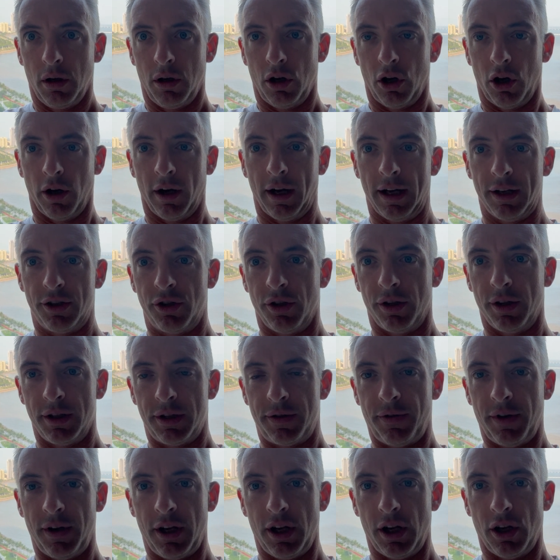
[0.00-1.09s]
All right, so this
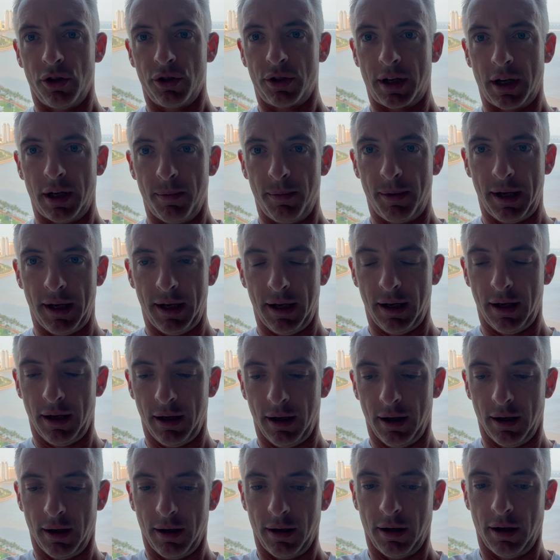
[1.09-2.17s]
video is going to
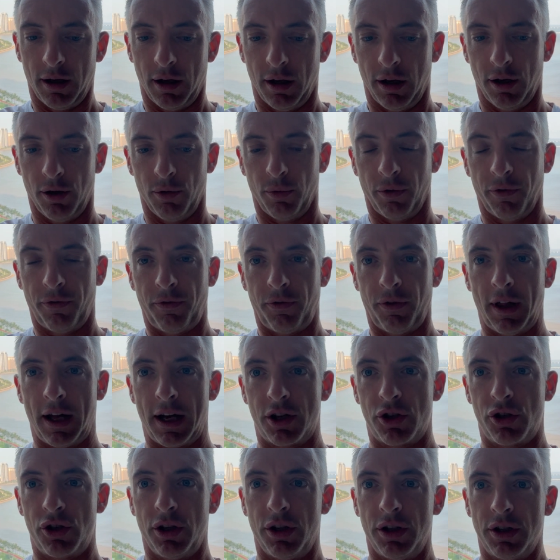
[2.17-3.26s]
be
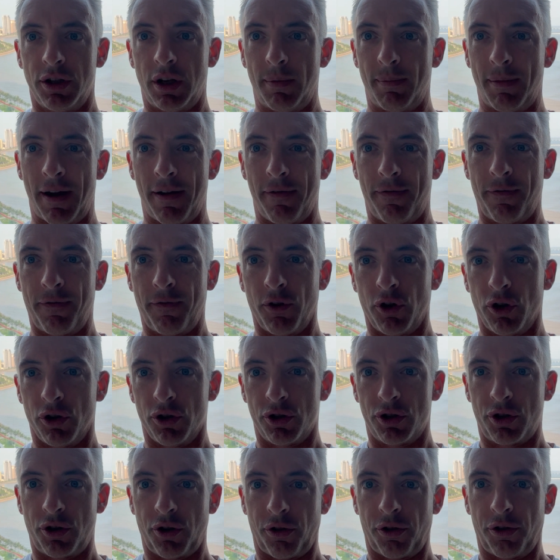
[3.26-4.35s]
reflections on my
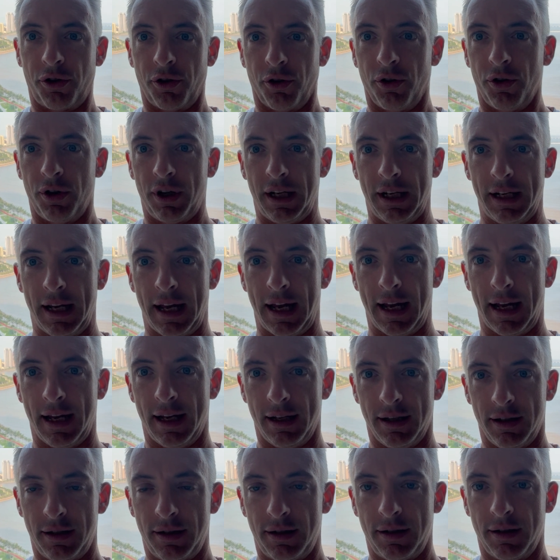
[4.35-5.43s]
first 30
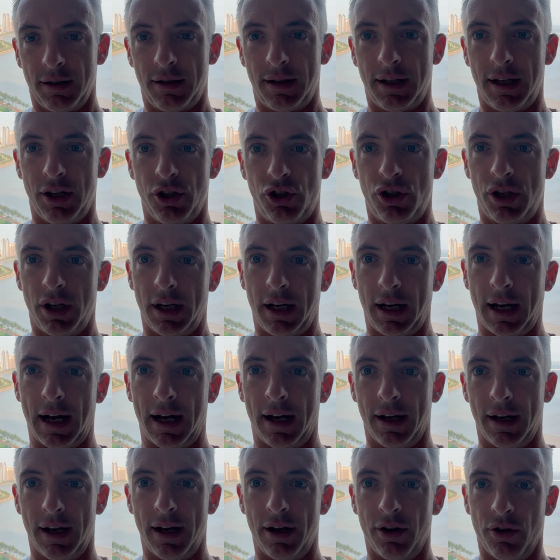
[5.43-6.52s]
days teaching at
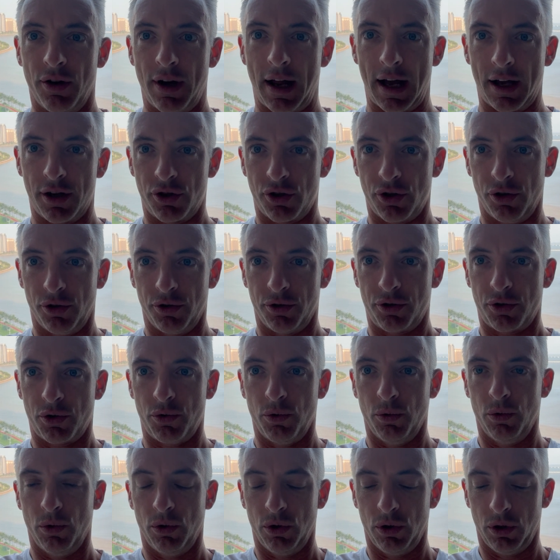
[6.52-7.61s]
an international
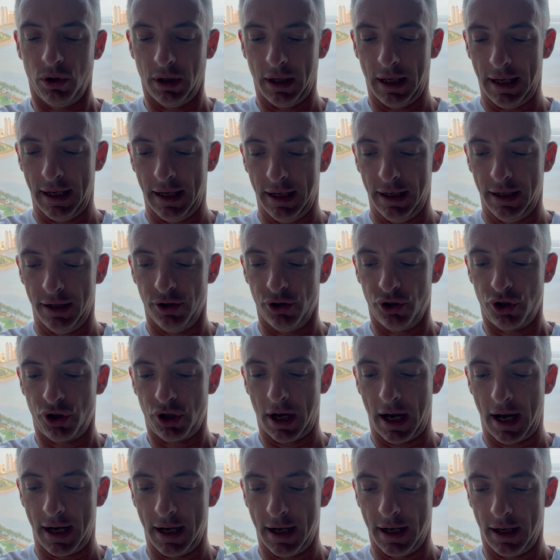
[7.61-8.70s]
school in
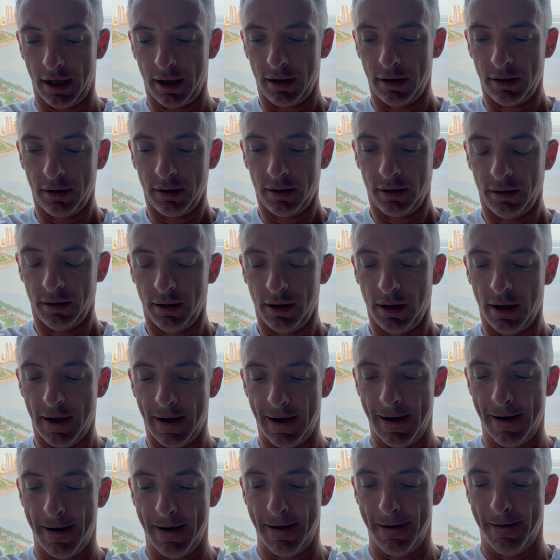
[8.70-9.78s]
China.
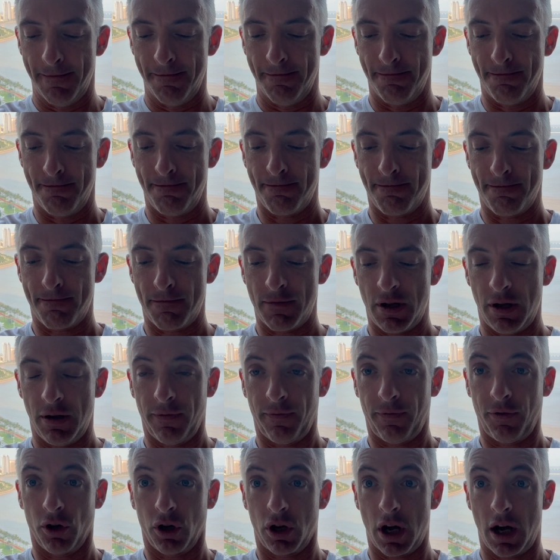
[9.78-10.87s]

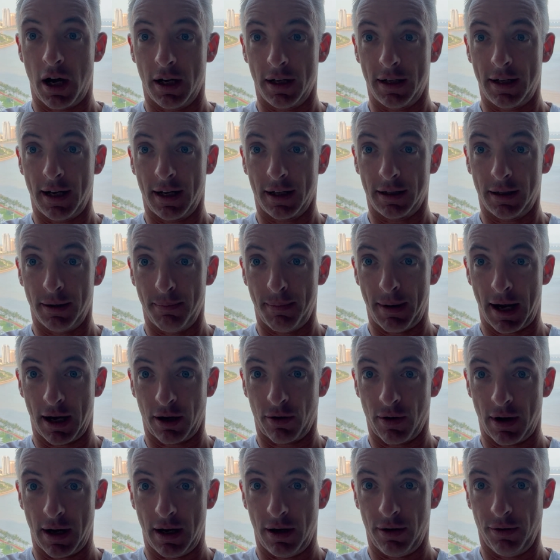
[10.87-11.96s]
For context and
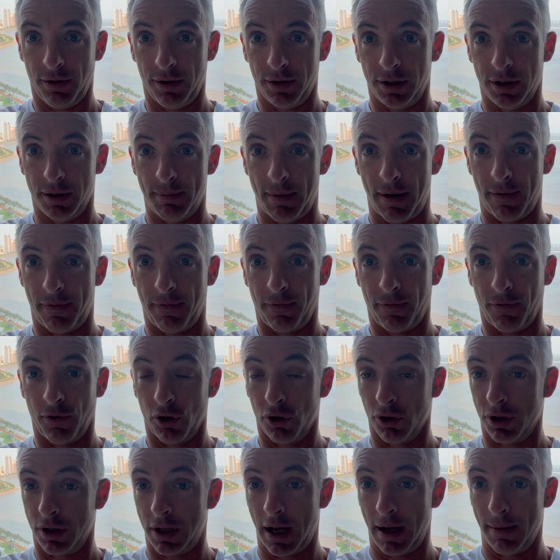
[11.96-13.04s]
background, this is my
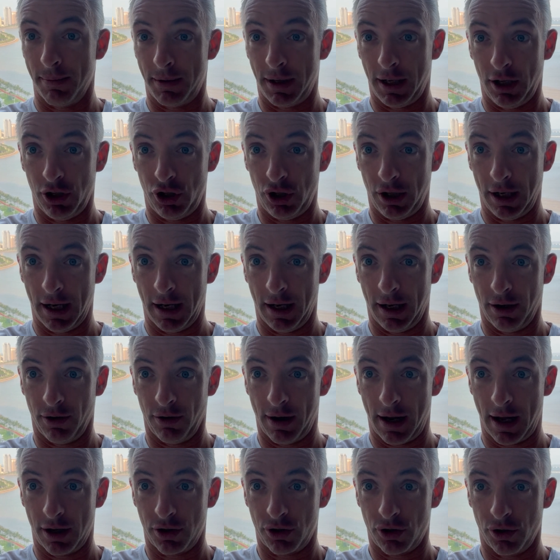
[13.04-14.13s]
first time teaching at an
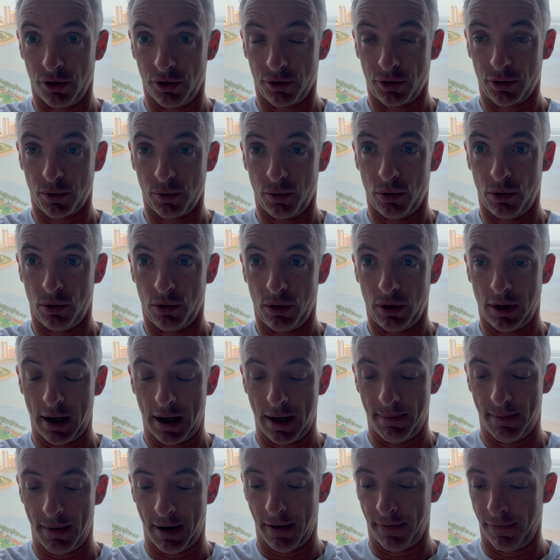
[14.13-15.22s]
international school
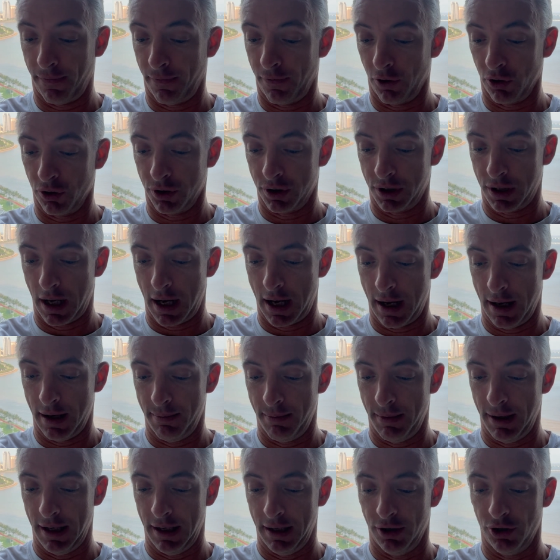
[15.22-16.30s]
and my first time
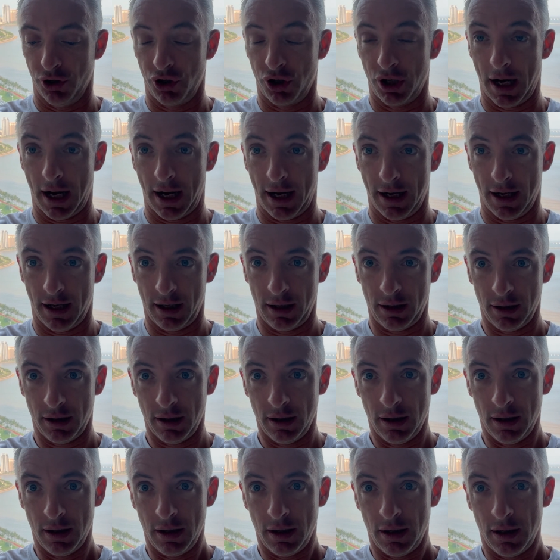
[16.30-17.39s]
in China.
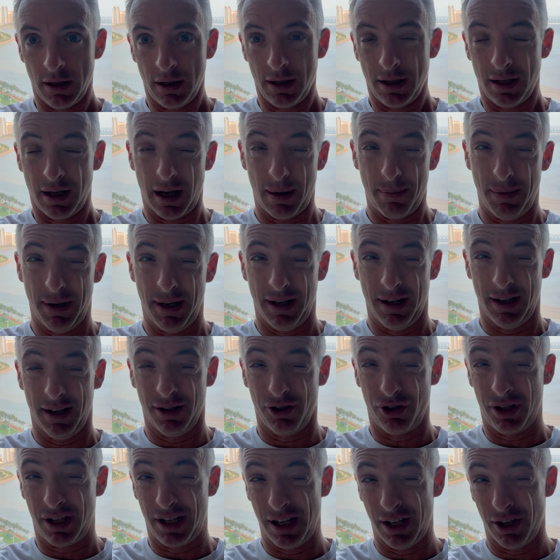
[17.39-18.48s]
I'm in
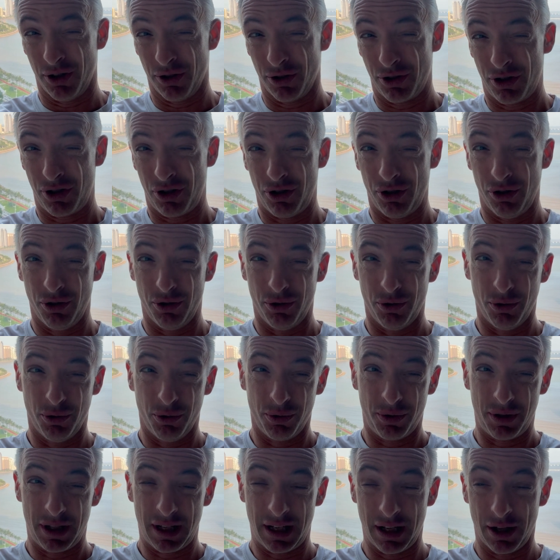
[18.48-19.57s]
a tier
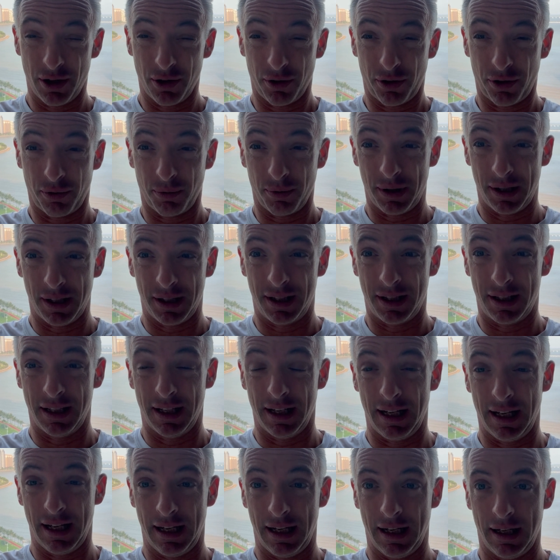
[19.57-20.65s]
2, tier 3
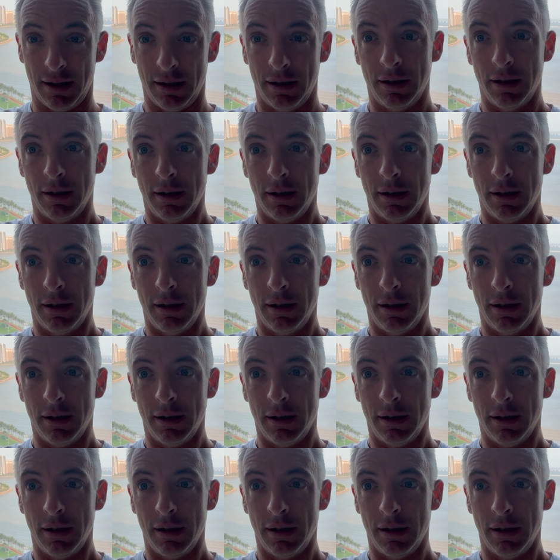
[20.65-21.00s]
city,